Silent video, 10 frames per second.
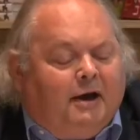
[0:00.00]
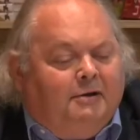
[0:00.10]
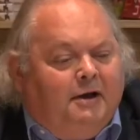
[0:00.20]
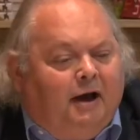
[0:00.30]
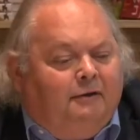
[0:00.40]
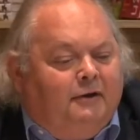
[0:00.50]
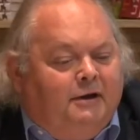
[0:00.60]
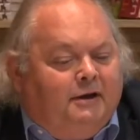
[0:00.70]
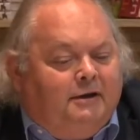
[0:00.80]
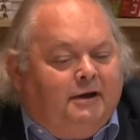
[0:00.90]
I
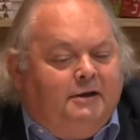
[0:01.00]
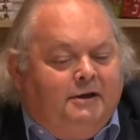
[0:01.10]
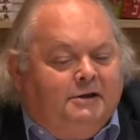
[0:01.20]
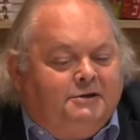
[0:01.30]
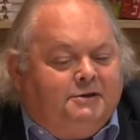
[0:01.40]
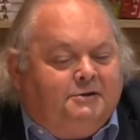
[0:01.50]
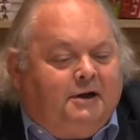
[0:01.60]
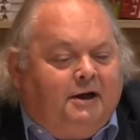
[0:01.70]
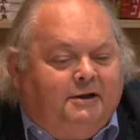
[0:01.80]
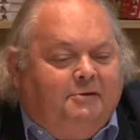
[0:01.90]
think that in this
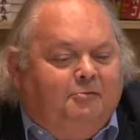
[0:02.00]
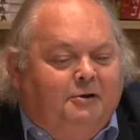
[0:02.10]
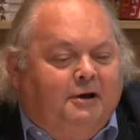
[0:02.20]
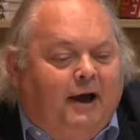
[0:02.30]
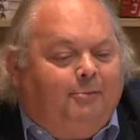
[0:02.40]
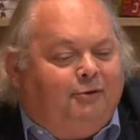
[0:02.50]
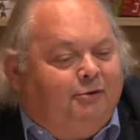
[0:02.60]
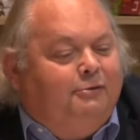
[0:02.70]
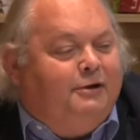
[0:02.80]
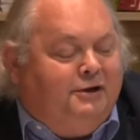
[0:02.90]
society, we
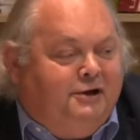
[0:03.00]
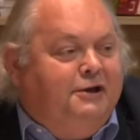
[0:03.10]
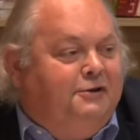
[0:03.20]
absolutely need